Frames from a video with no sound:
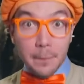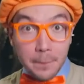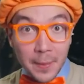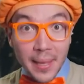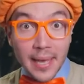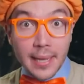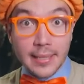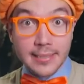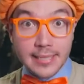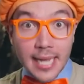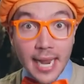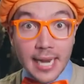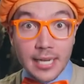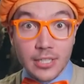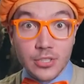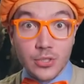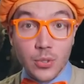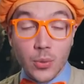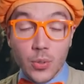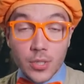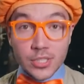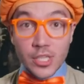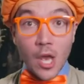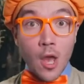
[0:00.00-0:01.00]
big
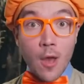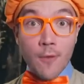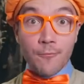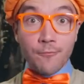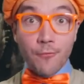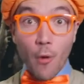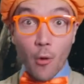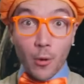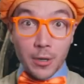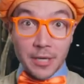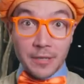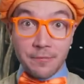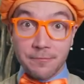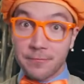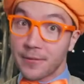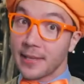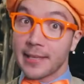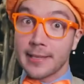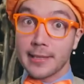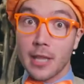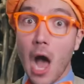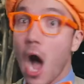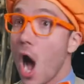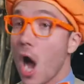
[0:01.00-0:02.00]
dinosaurs, 40
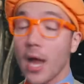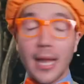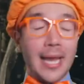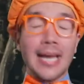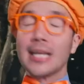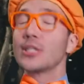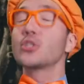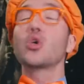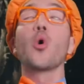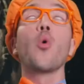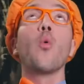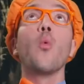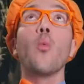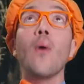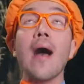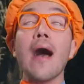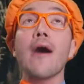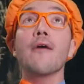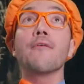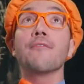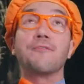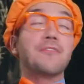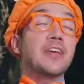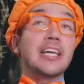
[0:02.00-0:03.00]
feet long,
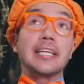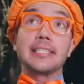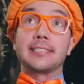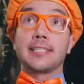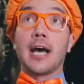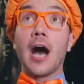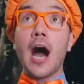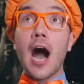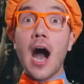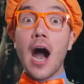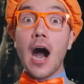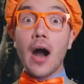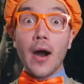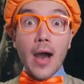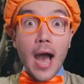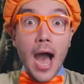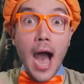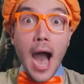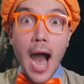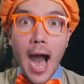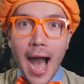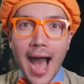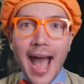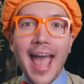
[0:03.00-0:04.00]
12 feet
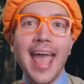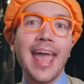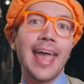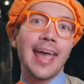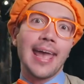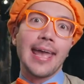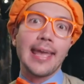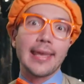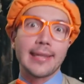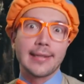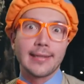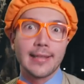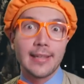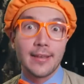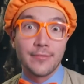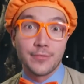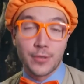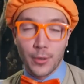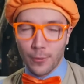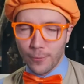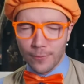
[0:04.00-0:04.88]
tall, and lived a